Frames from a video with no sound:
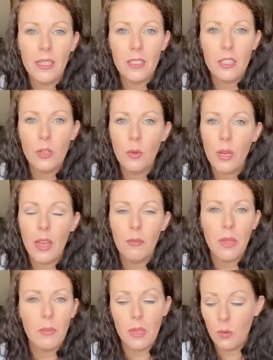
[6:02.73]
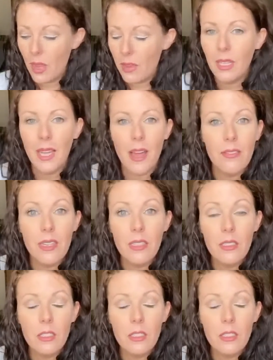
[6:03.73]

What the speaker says: list. You want to have we have 11,